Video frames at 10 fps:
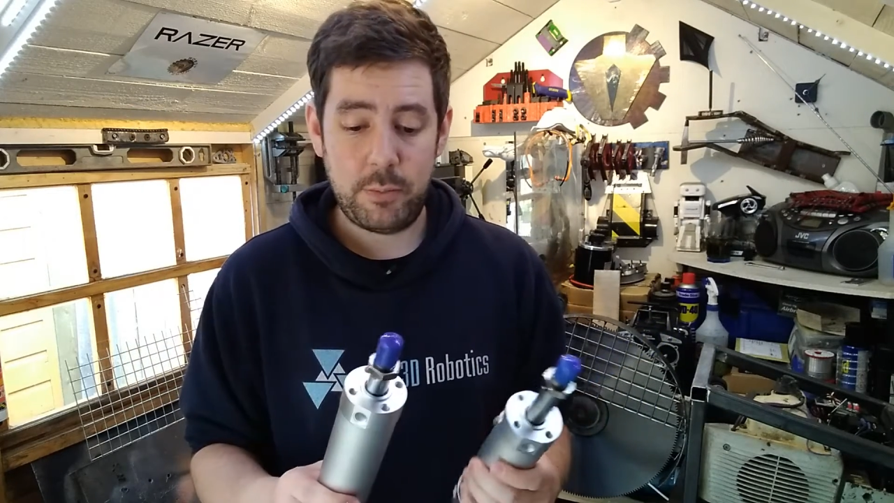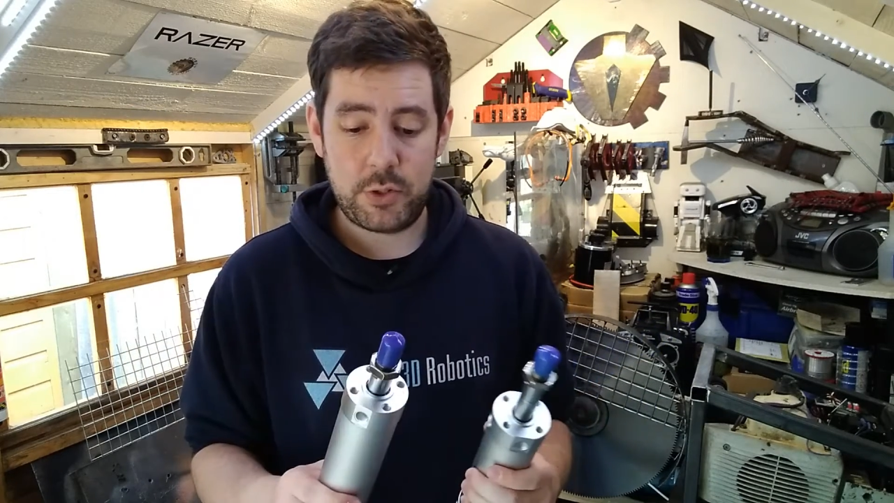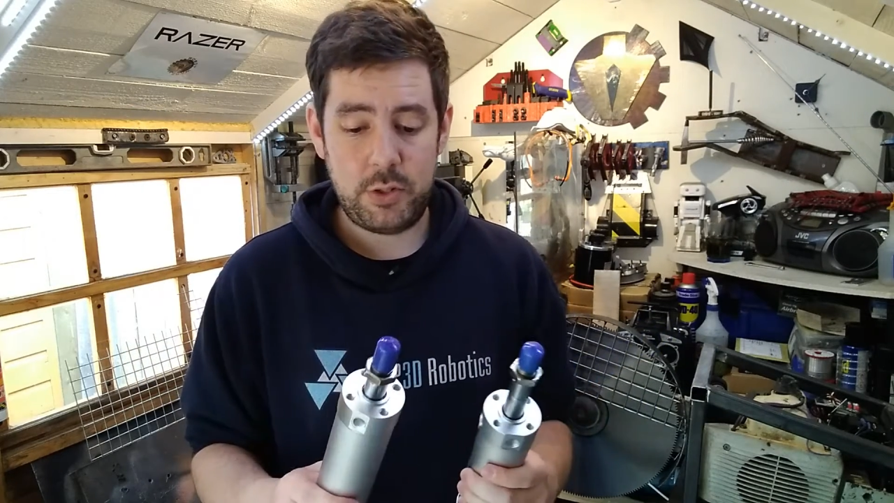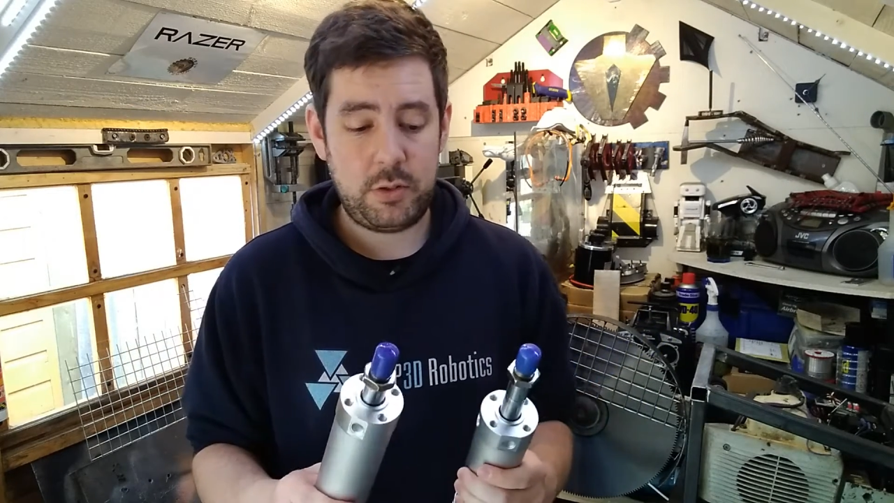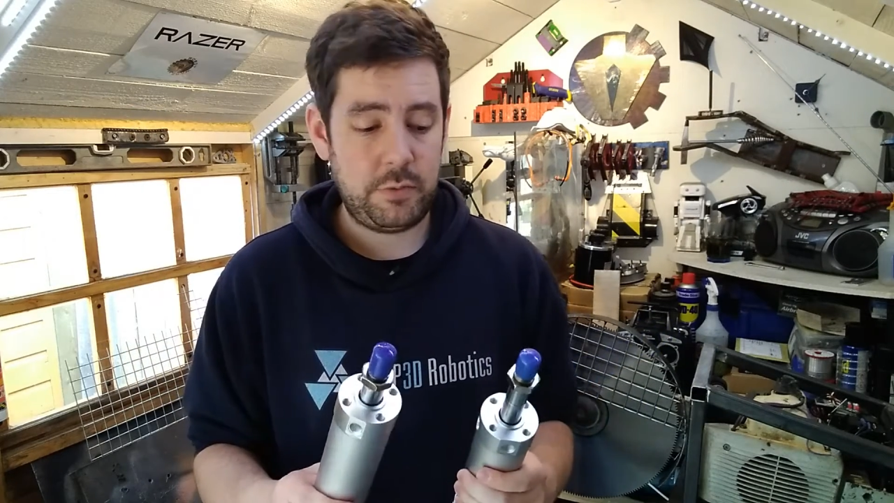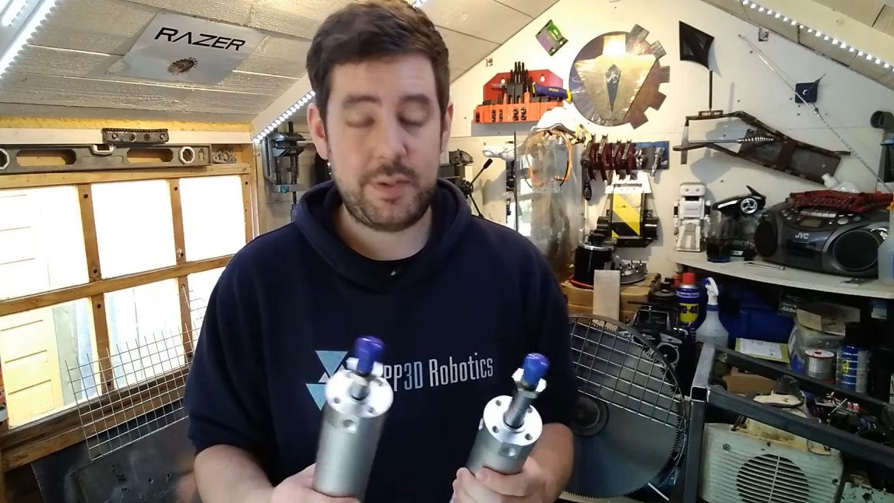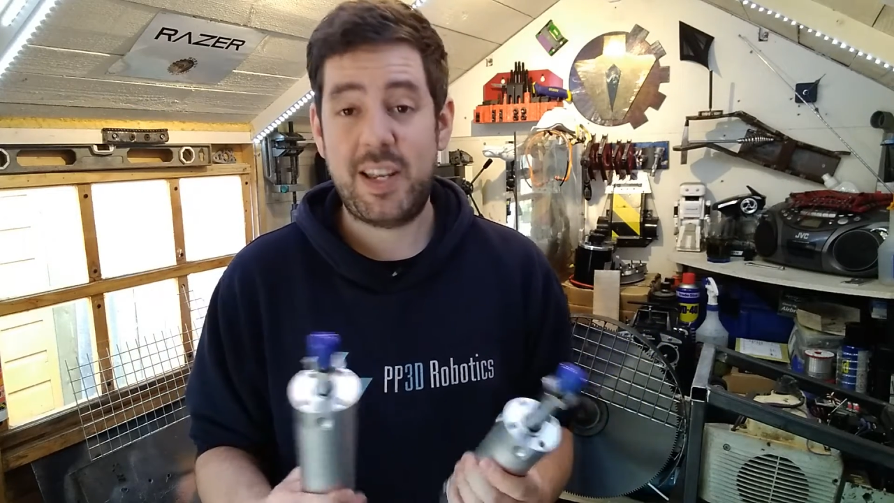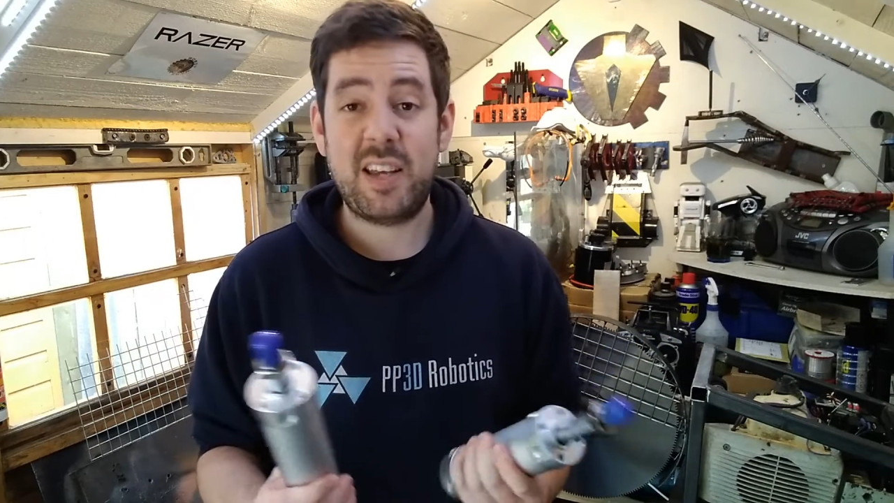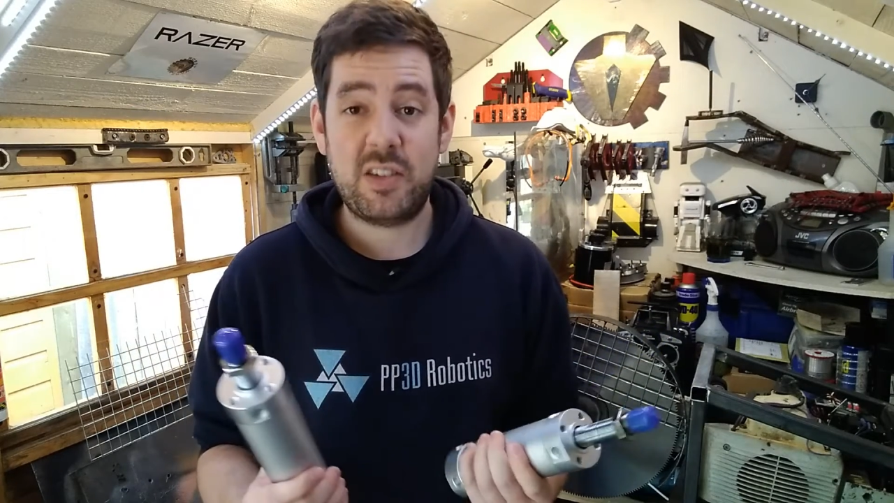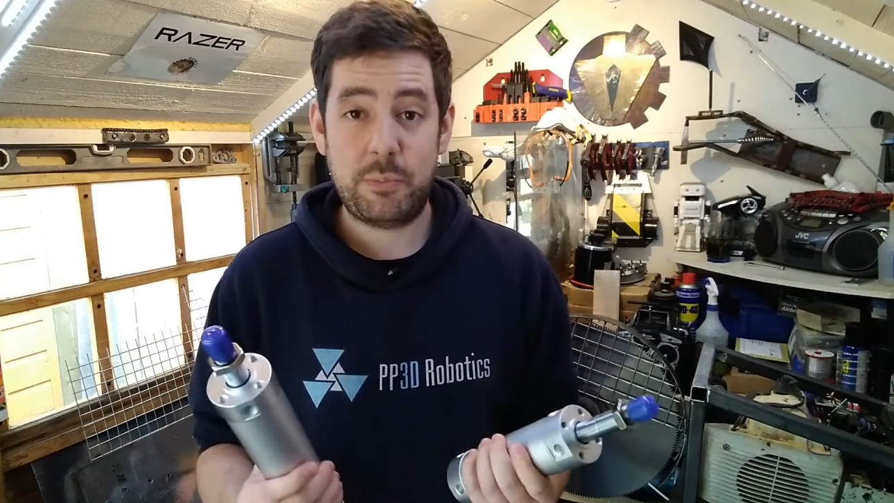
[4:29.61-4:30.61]
which is
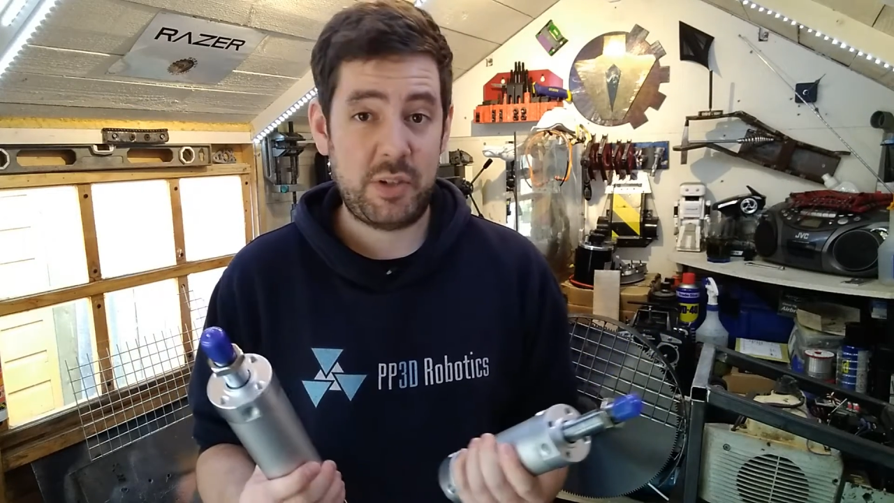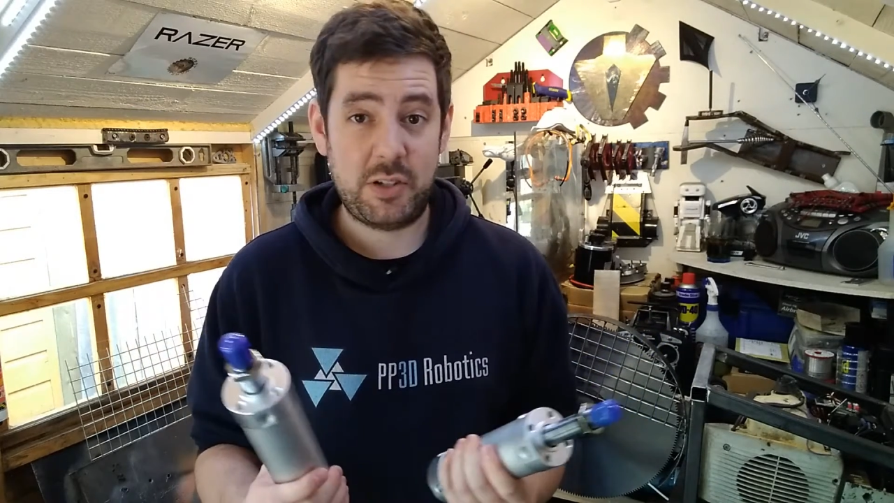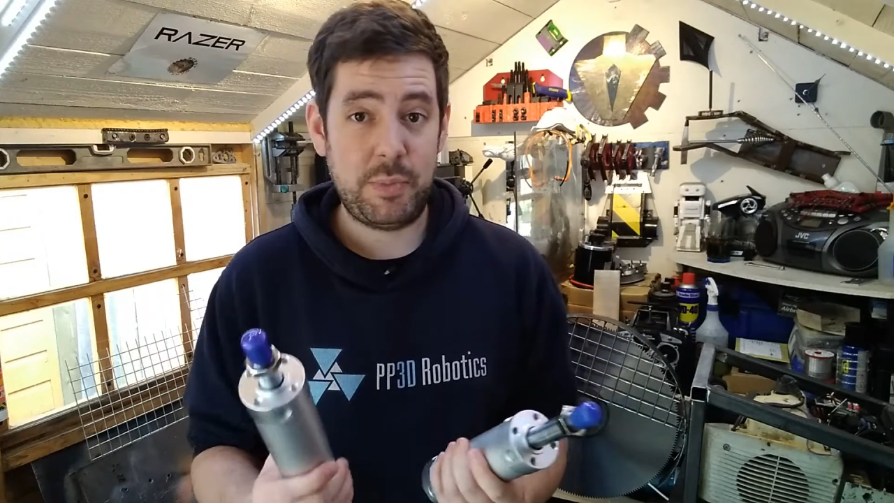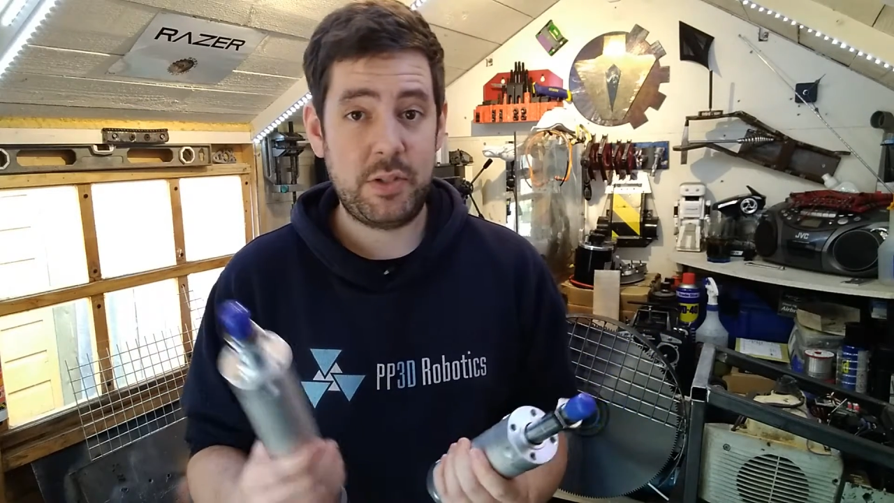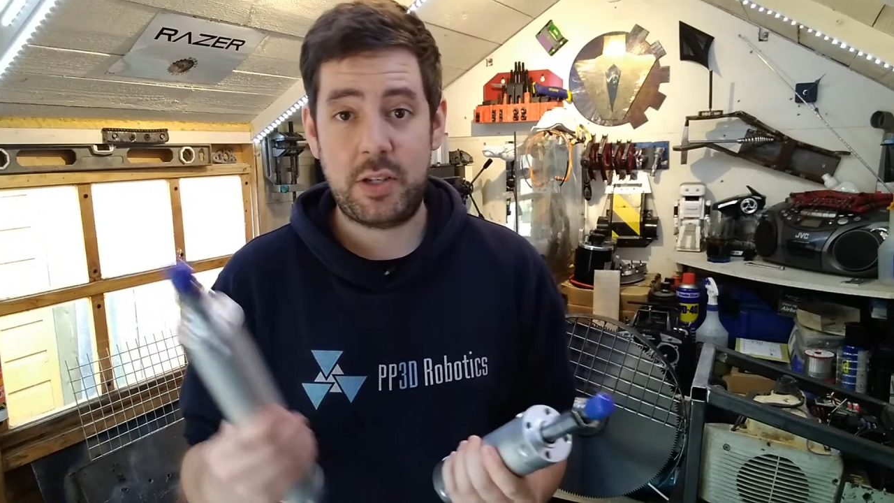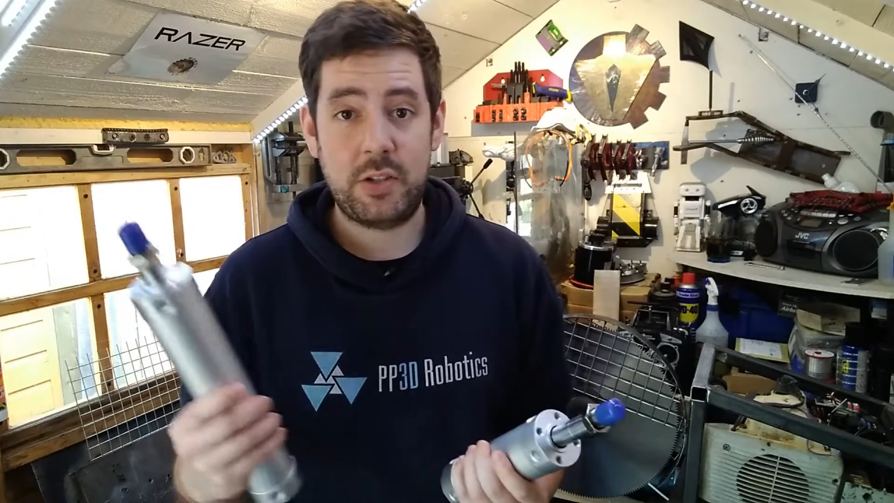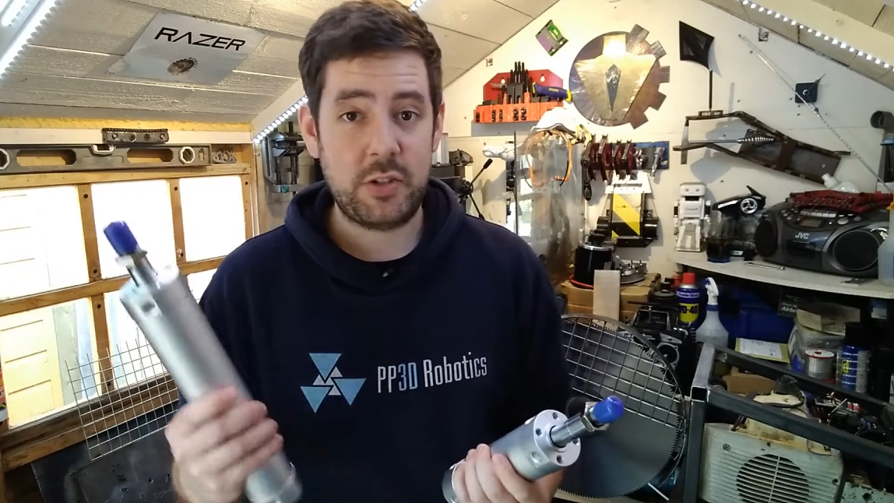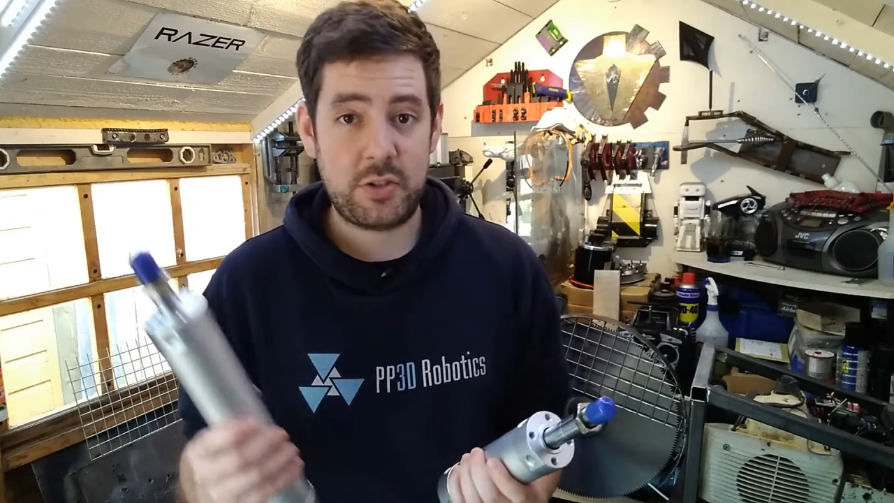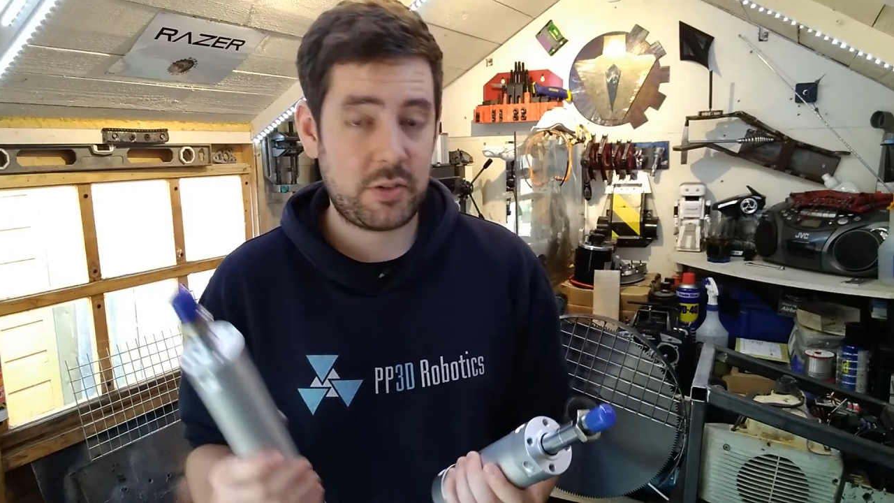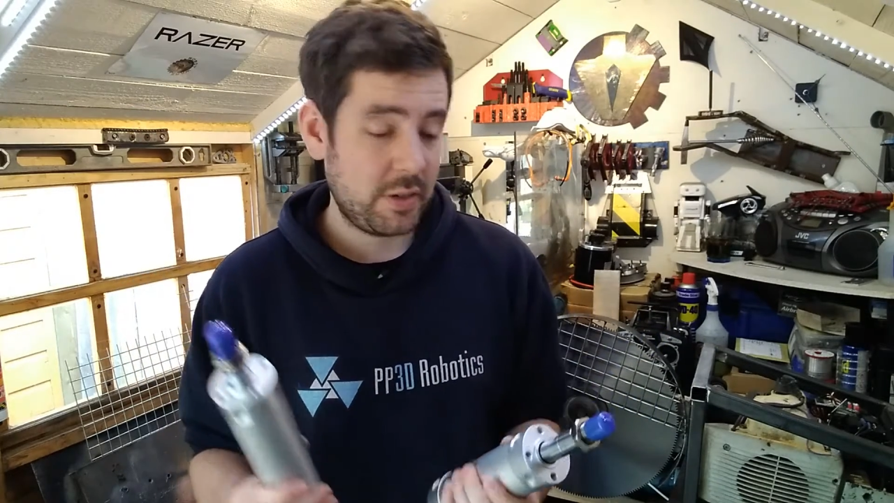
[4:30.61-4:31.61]
fantastic because it means I can
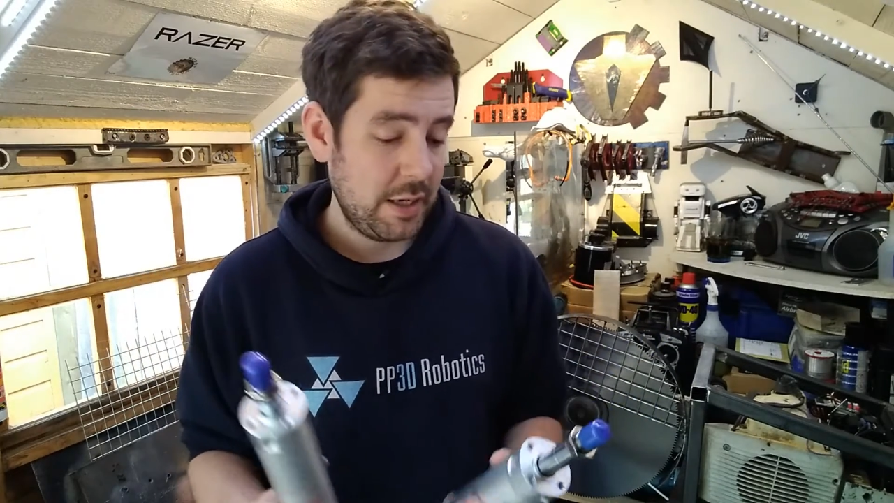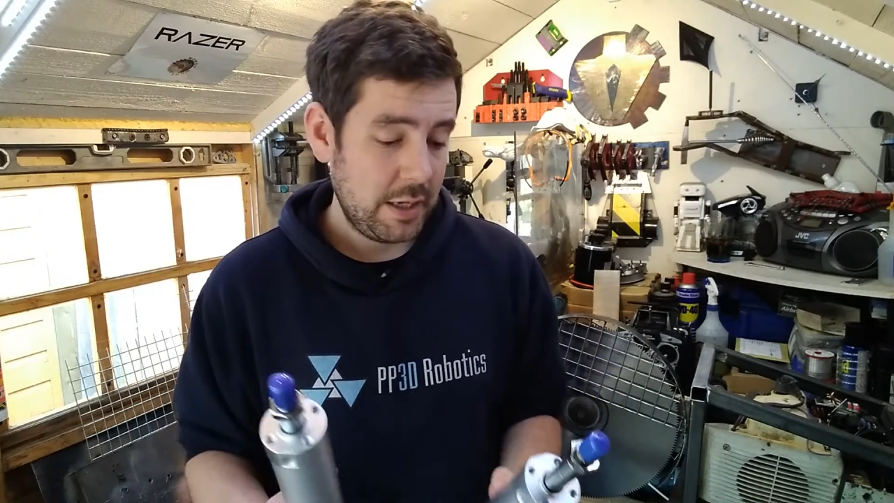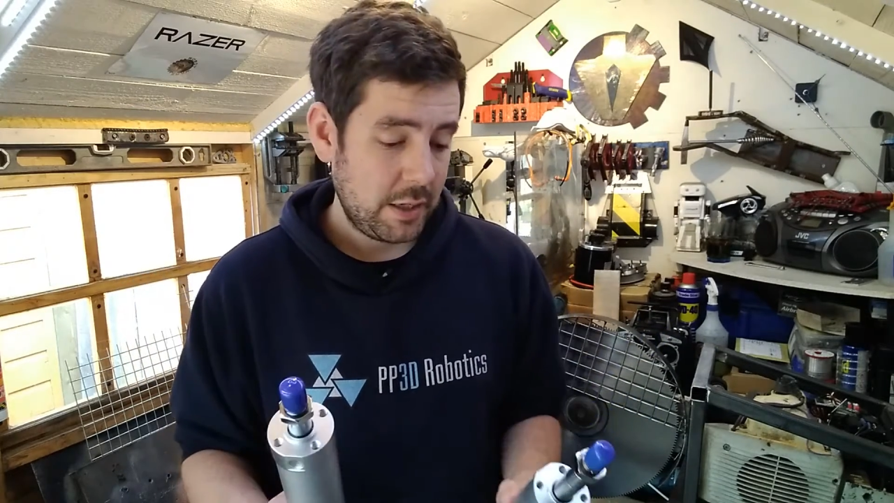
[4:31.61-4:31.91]
just